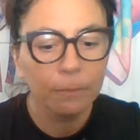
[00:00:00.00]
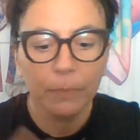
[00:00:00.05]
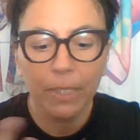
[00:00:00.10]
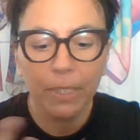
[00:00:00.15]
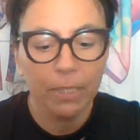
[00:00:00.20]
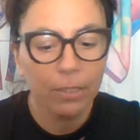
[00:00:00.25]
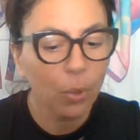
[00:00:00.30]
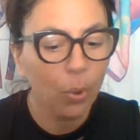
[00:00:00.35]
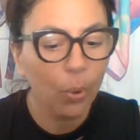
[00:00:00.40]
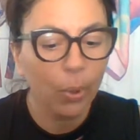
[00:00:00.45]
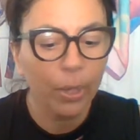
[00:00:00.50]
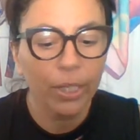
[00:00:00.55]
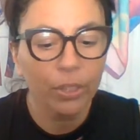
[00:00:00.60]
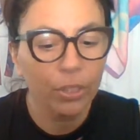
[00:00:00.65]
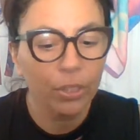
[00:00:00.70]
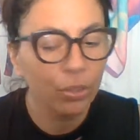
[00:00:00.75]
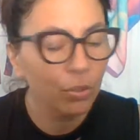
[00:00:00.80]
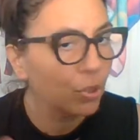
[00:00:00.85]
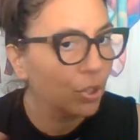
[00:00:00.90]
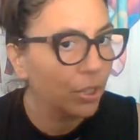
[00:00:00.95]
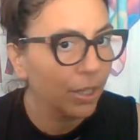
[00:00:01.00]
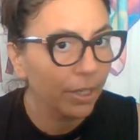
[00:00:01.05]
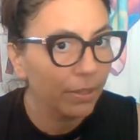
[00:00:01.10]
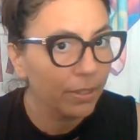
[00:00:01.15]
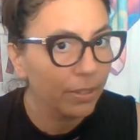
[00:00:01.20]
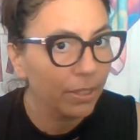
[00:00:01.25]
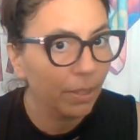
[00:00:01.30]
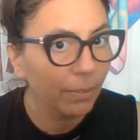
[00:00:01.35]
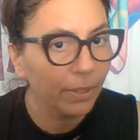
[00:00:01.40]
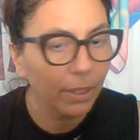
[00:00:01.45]
is going to share
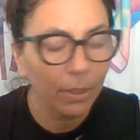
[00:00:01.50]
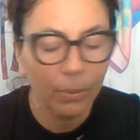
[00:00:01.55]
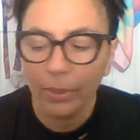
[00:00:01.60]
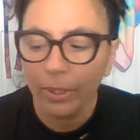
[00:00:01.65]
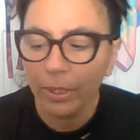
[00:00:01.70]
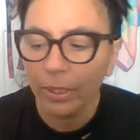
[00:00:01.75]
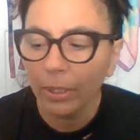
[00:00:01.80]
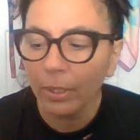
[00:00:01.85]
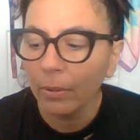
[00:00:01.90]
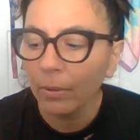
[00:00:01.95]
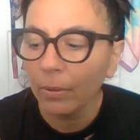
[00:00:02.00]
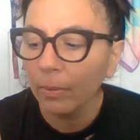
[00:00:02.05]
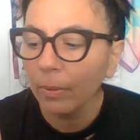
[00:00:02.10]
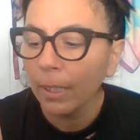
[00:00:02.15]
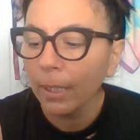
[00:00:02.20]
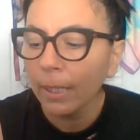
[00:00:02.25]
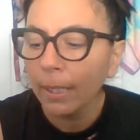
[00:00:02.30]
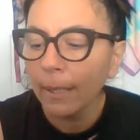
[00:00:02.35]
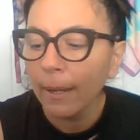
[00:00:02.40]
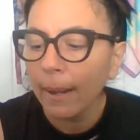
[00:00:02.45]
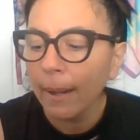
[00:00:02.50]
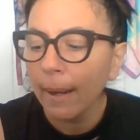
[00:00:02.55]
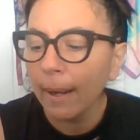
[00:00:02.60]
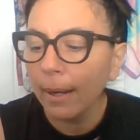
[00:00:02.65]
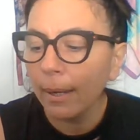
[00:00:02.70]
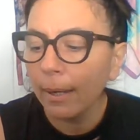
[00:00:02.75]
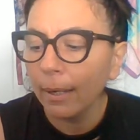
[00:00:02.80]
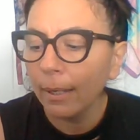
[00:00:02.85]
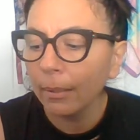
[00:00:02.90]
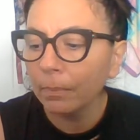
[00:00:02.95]
something with you.
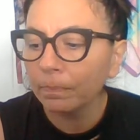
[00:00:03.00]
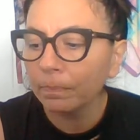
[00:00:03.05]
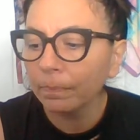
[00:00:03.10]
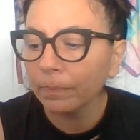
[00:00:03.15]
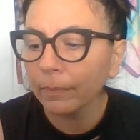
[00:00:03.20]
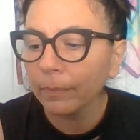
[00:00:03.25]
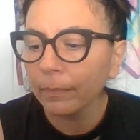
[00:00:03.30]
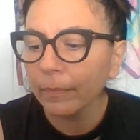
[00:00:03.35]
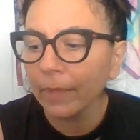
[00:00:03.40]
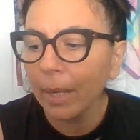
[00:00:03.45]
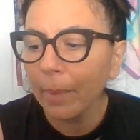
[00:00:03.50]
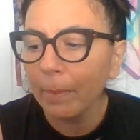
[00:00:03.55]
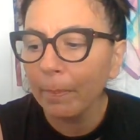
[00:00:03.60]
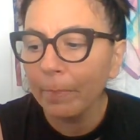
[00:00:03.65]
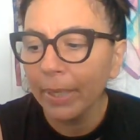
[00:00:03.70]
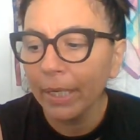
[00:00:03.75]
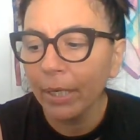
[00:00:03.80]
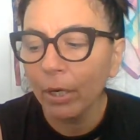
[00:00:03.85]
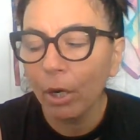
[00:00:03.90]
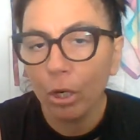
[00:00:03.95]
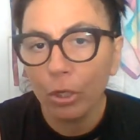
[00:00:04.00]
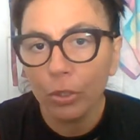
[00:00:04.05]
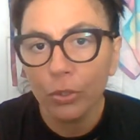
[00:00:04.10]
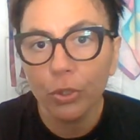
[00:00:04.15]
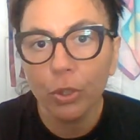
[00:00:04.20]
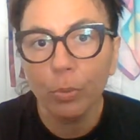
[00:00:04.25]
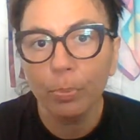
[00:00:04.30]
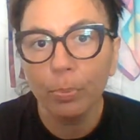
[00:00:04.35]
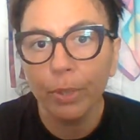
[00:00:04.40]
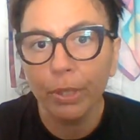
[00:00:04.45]
But
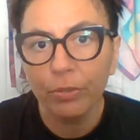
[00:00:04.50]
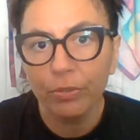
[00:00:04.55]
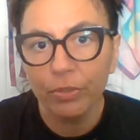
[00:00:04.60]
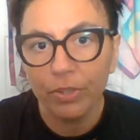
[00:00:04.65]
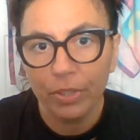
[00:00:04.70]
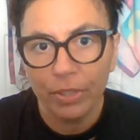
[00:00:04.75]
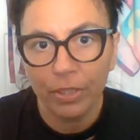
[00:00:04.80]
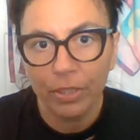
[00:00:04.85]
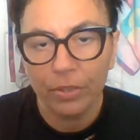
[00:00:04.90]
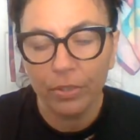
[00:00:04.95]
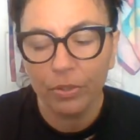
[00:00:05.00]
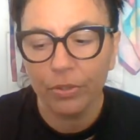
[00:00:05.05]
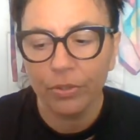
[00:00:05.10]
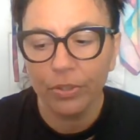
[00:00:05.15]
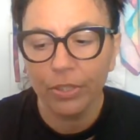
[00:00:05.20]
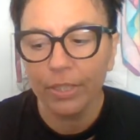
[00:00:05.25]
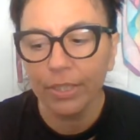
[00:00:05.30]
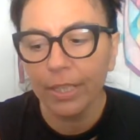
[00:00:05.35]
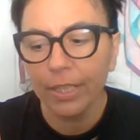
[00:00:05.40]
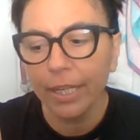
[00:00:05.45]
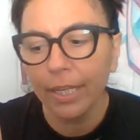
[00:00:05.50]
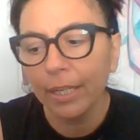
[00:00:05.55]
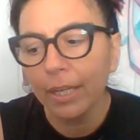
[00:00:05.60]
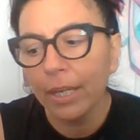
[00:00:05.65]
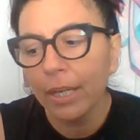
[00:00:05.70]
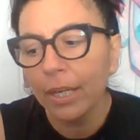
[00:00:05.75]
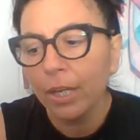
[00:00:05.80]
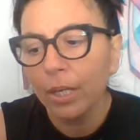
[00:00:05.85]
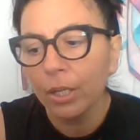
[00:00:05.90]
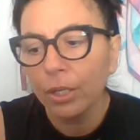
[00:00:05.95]
also brothers and sisters, it's like,
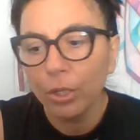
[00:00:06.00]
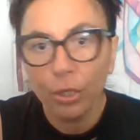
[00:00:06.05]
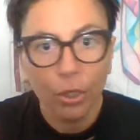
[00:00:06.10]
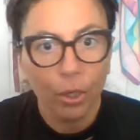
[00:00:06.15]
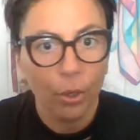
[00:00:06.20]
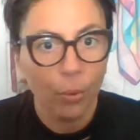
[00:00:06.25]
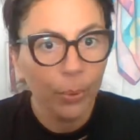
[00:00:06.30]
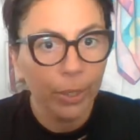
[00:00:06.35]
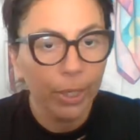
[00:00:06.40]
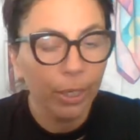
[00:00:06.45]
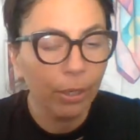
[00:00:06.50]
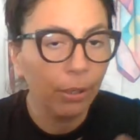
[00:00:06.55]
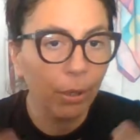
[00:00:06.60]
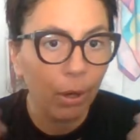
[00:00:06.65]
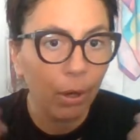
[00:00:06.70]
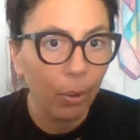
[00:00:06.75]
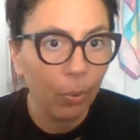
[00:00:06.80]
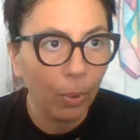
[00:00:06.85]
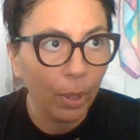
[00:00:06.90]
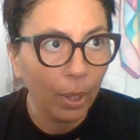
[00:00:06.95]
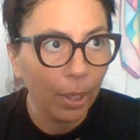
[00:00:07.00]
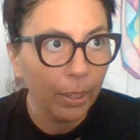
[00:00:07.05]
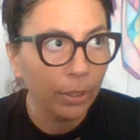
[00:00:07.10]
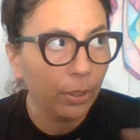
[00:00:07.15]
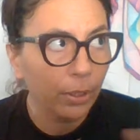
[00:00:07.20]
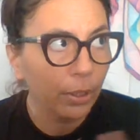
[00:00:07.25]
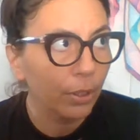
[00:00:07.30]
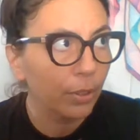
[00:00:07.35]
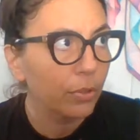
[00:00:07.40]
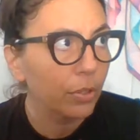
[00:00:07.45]
you know, we are all one,
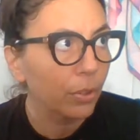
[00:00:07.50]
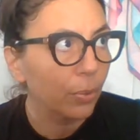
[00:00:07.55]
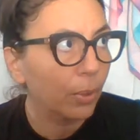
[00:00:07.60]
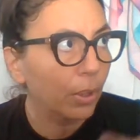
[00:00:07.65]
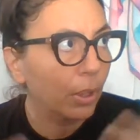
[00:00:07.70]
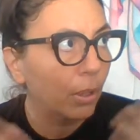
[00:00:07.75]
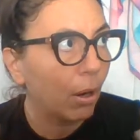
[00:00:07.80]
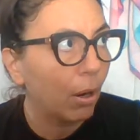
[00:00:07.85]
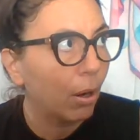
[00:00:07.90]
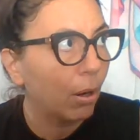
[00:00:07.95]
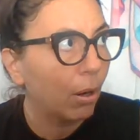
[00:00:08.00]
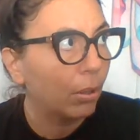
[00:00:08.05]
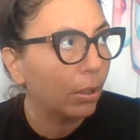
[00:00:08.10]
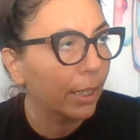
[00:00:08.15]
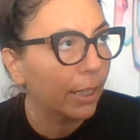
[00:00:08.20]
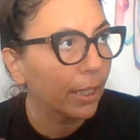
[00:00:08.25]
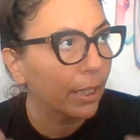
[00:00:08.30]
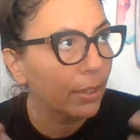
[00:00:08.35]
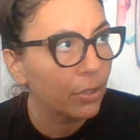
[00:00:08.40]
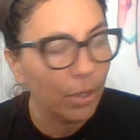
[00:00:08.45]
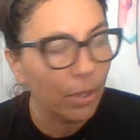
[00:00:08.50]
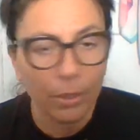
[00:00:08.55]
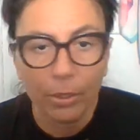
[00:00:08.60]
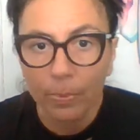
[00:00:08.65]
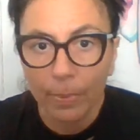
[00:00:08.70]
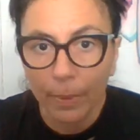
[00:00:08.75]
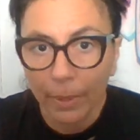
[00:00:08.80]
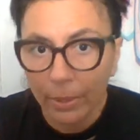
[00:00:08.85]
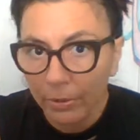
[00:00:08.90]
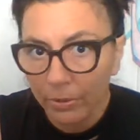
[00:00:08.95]
you know, so we're all like each
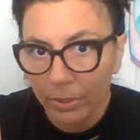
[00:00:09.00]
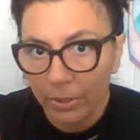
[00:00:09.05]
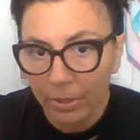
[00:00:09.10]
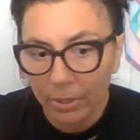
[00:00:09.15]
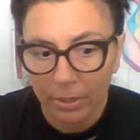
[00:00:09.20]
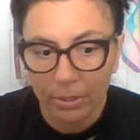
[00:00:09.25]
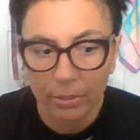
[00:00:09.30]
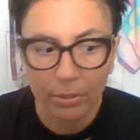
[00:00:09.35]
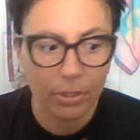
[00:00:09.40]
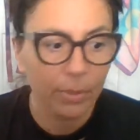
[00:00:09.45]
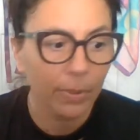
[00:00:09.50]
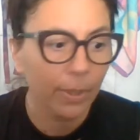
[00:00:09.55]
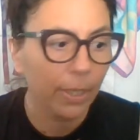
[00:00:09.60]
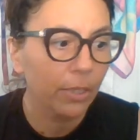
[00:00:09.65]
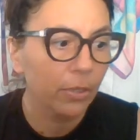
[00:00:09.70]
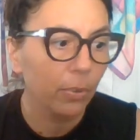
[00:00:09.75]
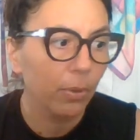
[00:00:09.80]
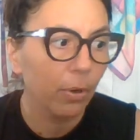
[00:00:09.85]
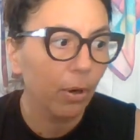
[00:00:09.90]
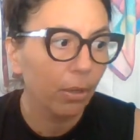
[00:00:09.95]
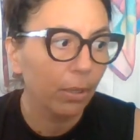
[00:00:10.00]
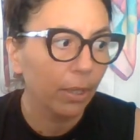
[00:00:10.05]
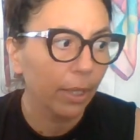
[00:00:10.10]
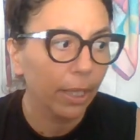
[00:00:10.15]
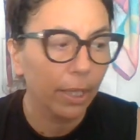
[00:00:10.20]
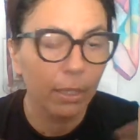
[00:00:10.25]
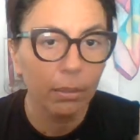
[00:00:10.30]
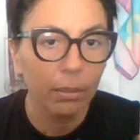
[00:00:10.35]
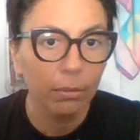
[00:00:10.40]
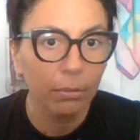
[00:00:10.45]
other's brothers and sisters because we're all
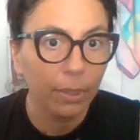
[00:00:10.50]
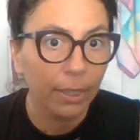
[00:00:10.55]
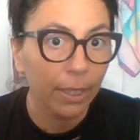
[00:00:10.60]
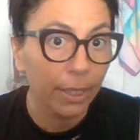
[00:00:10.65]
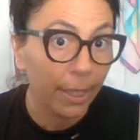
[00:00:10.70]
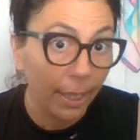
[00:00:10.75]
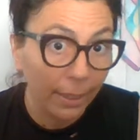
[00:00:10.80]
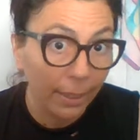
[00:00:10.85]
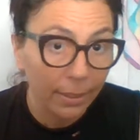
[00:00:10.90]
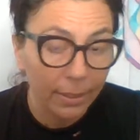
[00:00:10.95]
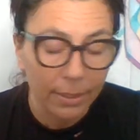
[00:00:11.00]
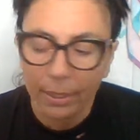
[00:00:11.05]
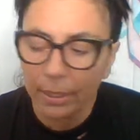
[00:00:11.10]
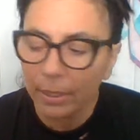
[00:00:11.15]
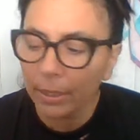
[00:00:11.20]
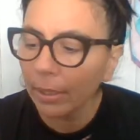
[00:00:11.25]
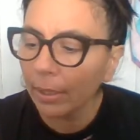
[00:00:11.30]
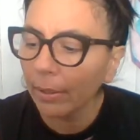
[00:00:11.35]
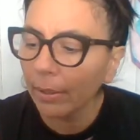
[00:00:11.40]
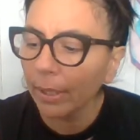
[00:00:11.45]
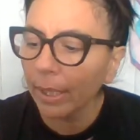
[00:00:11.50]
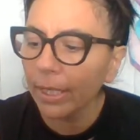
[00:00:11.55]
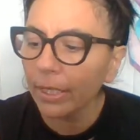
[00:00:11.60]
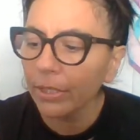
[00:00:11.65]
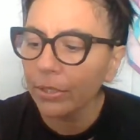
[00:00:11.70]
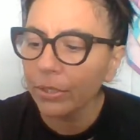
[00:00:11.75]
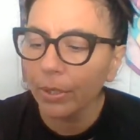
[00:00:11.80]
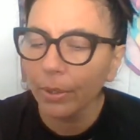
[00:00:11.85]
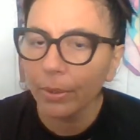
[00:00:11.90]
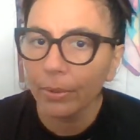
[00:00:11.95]
like connected. Okay.
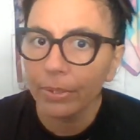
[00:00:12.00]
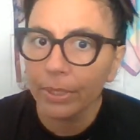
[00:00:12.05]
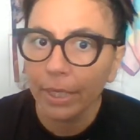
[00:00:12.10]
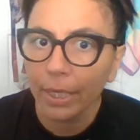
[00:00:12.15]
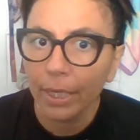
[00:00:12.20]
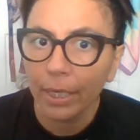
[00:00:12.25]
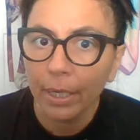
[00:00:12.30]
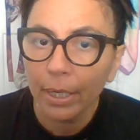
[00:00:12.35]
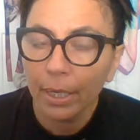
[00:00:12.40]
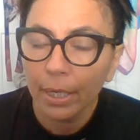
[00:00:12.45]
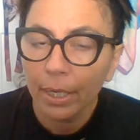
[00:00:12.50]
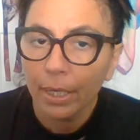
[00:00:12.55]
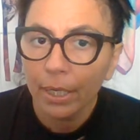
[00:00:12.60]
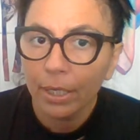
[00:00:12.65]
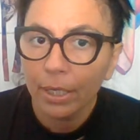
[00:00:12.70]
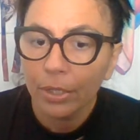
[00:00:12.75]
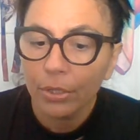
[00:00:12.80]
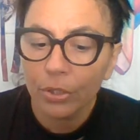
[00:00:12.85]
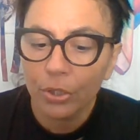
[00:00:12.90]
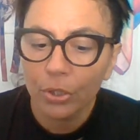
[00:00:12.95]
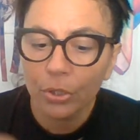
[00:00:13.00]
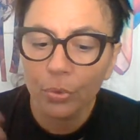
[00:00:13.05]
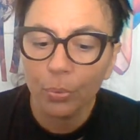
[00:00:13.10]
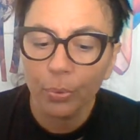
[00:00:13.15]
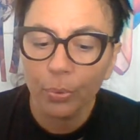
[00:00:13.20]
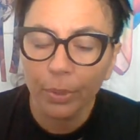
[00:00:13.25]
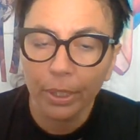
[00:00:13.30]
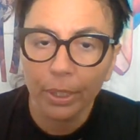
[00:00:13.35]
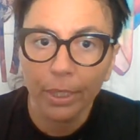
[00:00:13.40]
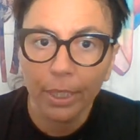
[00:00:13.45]
So it's like just
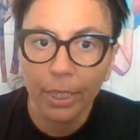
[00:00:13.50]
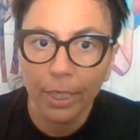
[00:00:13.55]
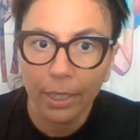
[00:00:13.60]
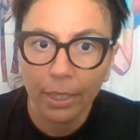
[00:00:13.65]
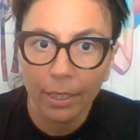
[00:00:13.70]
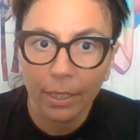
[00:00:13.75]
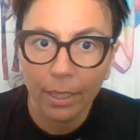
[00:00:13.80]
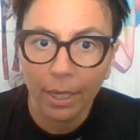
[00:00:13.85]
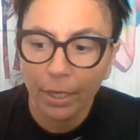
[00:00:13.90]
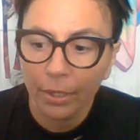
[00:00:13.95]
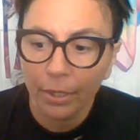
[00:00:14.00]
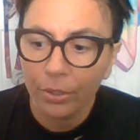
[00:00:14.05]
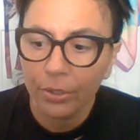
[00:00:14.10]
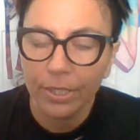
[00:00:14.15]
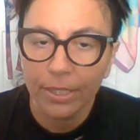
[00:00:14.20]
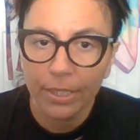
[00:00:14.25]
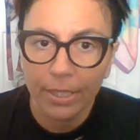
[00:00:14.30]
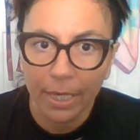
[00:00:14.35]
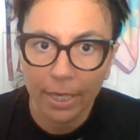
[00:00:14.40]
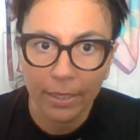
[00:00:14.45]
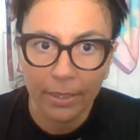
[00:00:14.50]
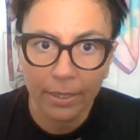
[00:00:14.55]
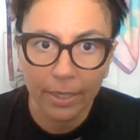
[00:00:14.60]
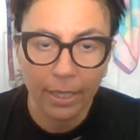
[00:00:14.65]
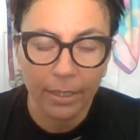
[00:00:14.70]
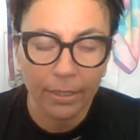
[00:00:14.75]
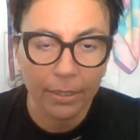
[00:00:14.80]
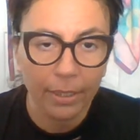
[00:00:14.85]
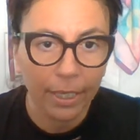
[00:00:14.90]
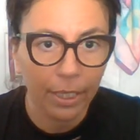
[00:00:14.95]
really understanding
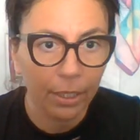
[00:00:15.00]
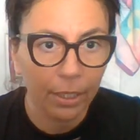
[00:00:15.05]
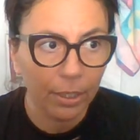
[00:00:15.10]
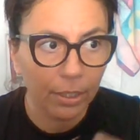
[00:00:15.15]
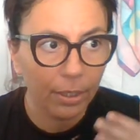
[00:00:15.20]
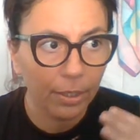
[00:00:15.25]
that, like